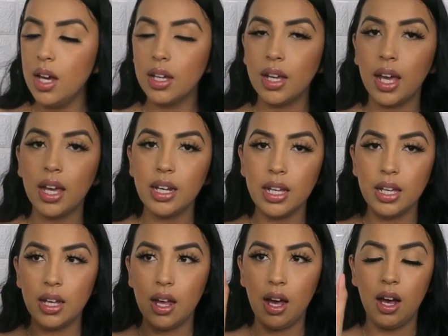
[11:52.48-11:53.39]
again,
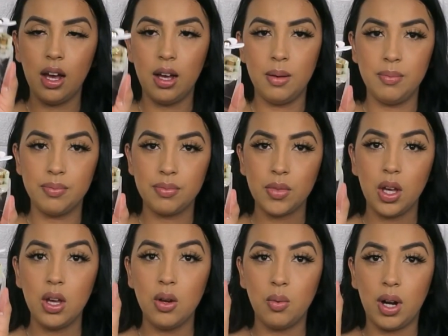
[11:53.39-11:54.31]
um
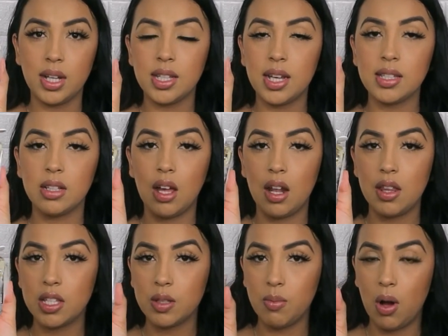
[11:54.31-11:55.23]
Ross has a lot
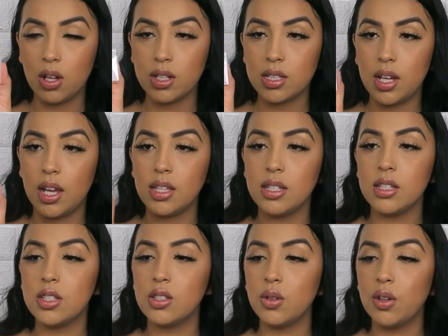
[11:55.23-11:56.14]
of the smaller
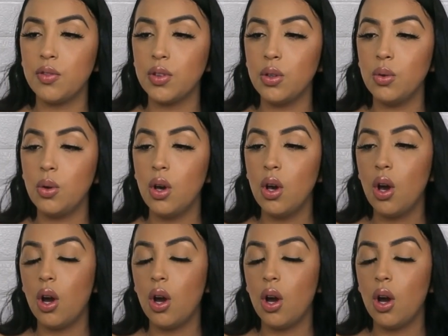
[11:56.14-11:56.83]
sizes, so if you